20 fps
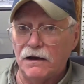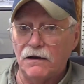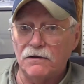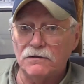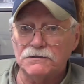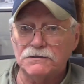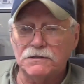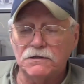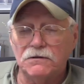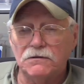
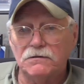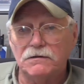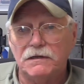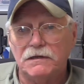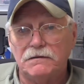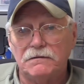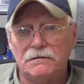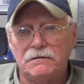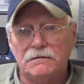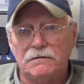also,
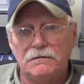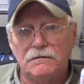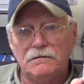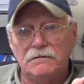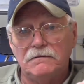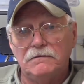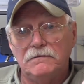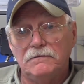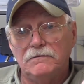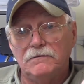
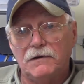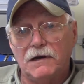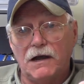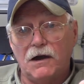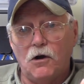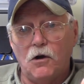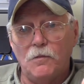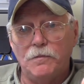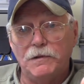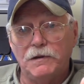when I
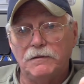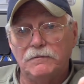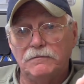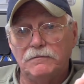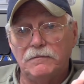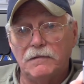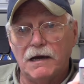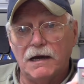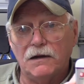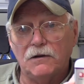open
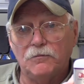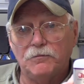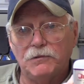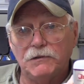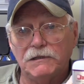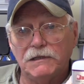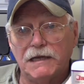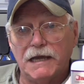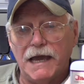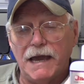them, I don't
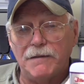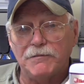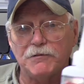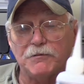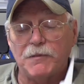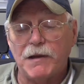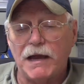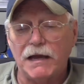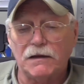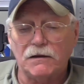put the caps
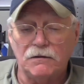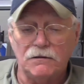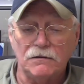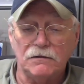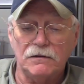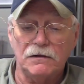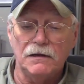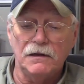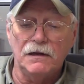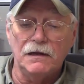back
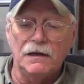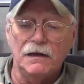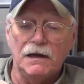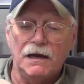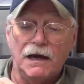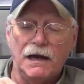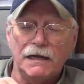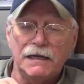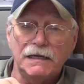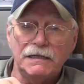on.
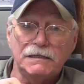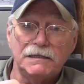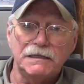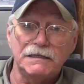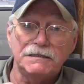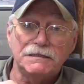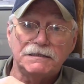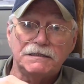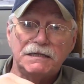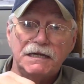I get
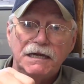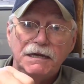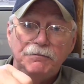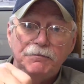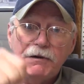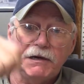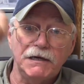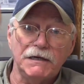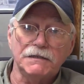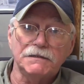these
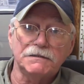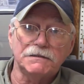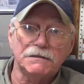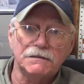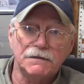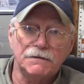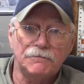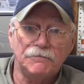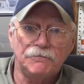T-pins.